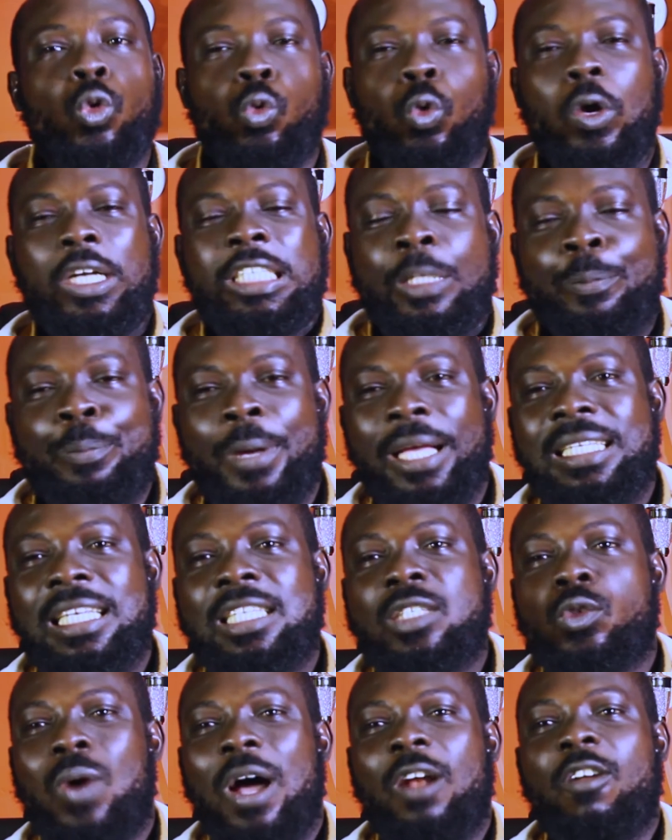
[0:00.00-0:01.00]
Constipation
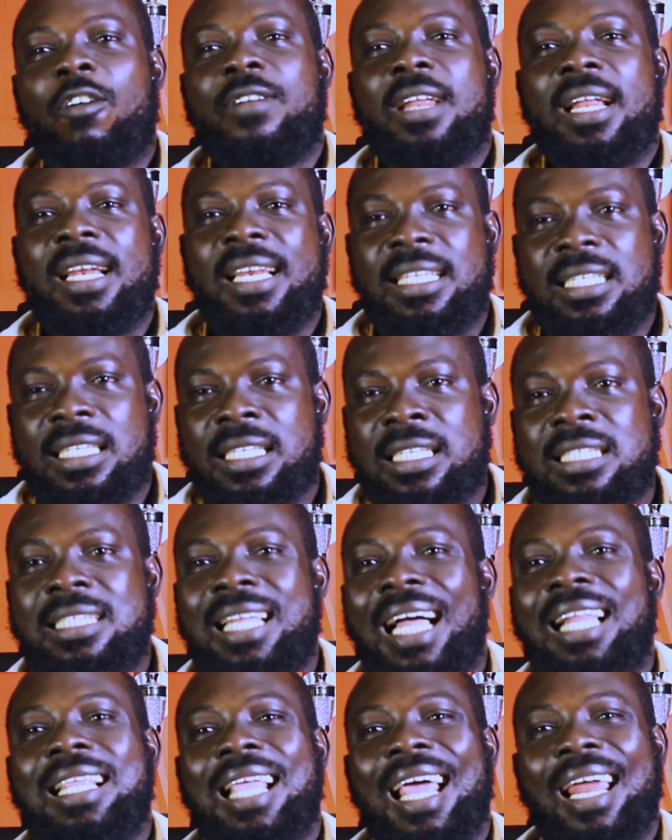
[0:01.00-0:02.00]
is one of the diseases
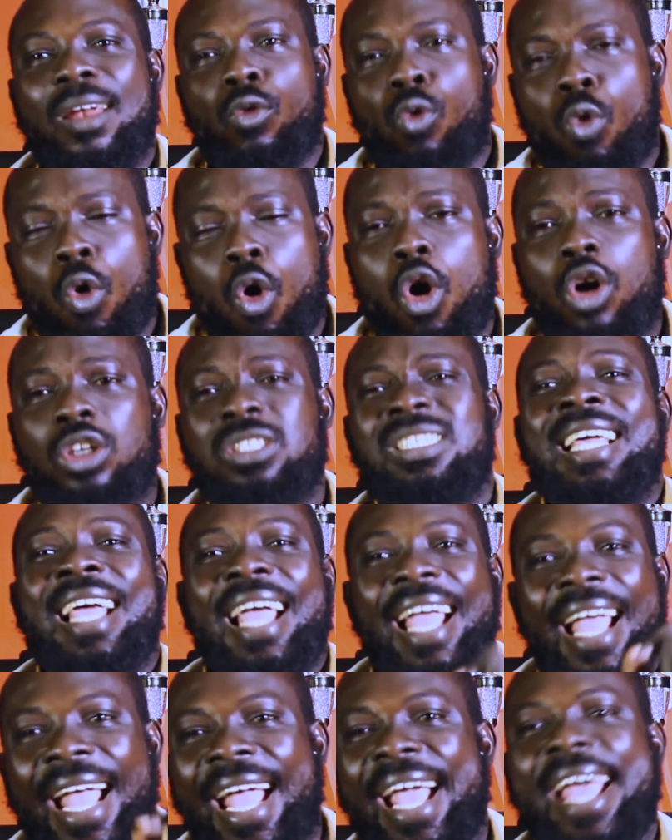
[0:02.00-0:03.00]
that can cause
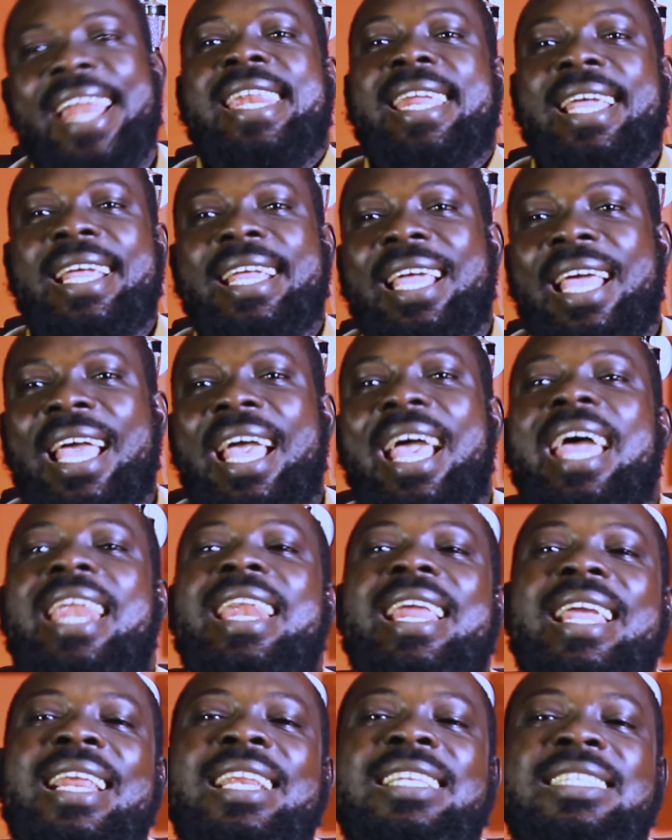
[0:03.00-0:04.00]
headache,
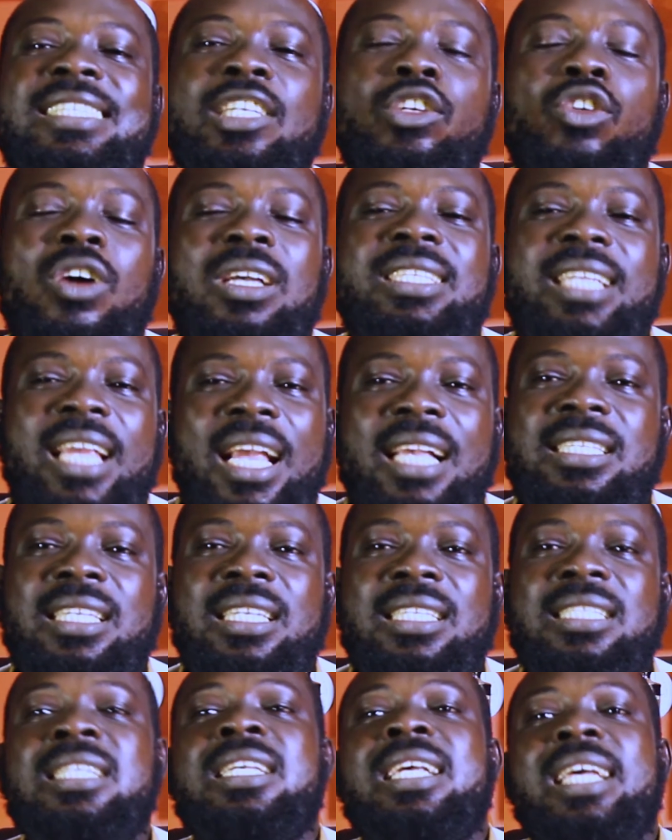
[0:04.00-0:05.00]
and in serious
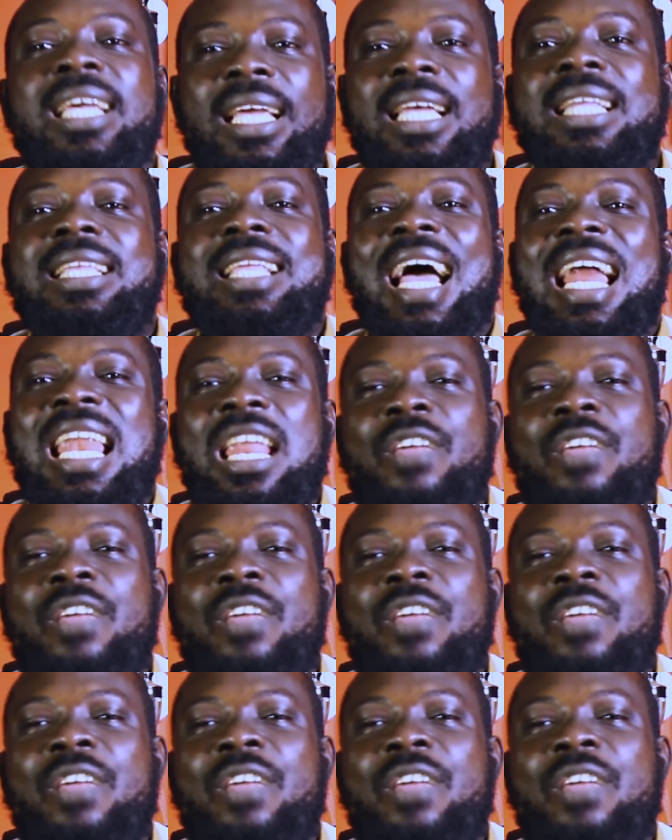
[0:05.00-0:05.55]
cases it can